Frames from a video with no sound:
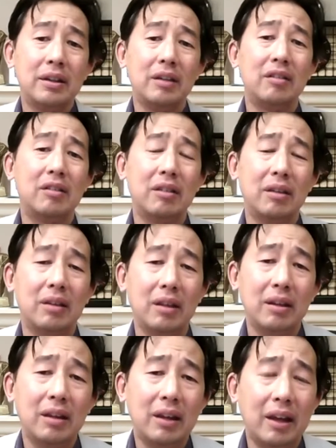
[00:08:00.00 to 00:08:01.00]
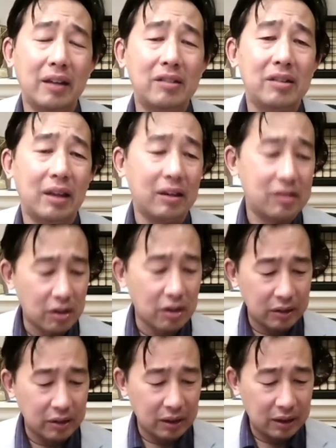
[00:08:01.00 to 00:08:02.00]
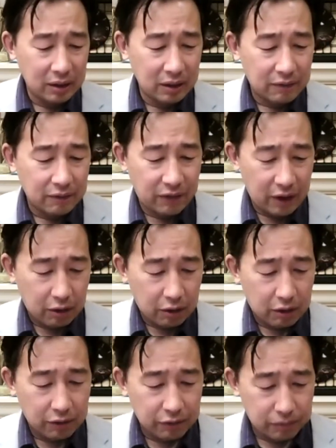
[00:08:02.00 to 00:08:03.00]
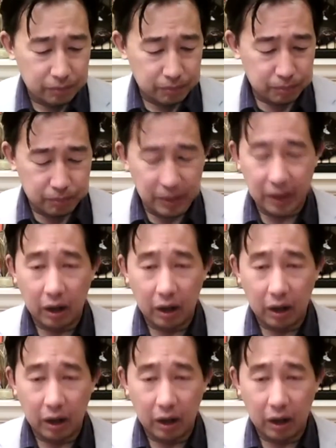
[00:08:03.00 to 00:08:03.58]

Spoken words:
It's not the fear of being